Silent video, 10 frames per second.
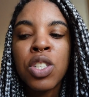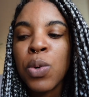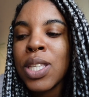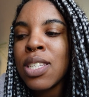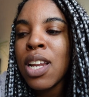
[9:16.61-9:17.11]

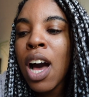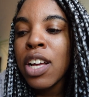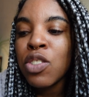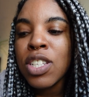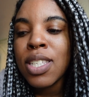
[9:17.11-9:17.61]
So it's
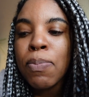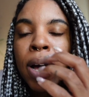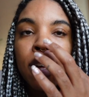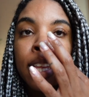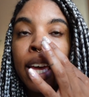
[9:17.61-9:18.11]
not just
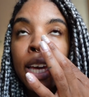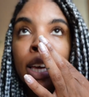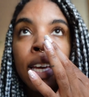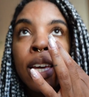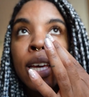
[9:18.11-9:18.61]
about like